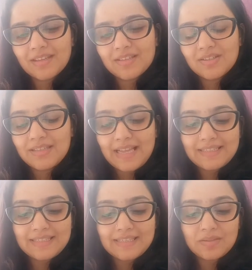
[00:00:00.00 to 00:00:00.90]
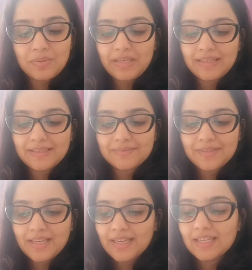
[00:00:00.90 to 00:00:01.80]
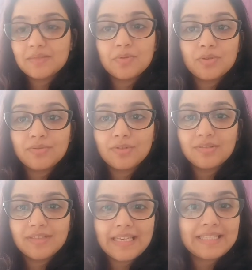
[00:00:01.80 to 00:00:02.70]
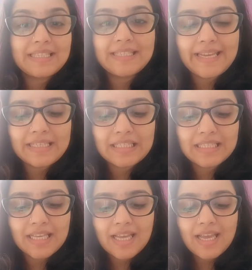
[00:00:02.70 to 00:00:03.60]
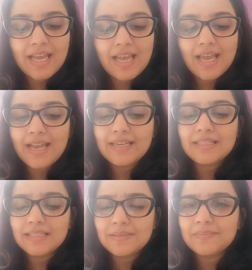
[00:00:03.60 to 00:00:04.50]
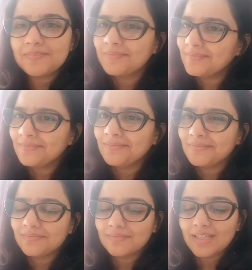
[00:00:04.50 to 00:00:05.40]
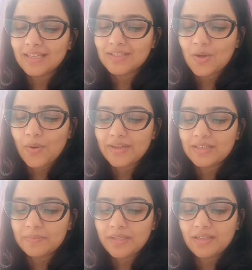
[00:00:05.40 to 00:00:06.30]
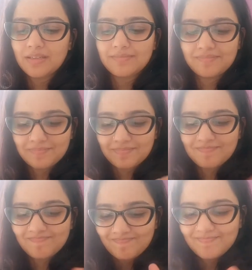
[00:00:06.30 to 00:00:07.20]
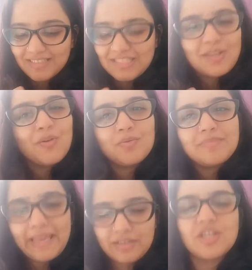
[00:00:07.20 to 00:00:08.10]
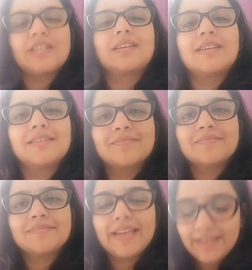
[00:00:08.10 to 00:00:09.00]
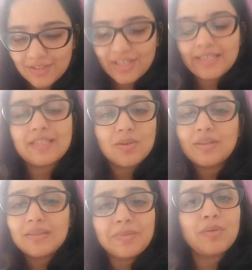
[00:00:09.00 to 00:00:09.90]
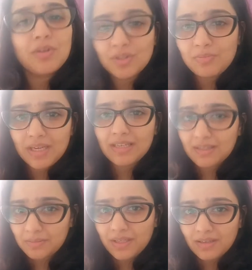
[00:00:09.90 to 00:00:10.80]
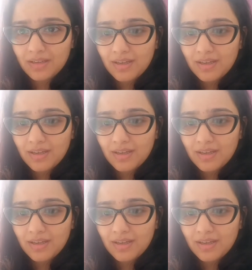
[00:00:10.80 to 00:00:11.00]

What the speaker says: So that's this week. It's beautiful, it's intense, and it's going to be, you know, energetic. Energetic. It's going to be what you make it to be.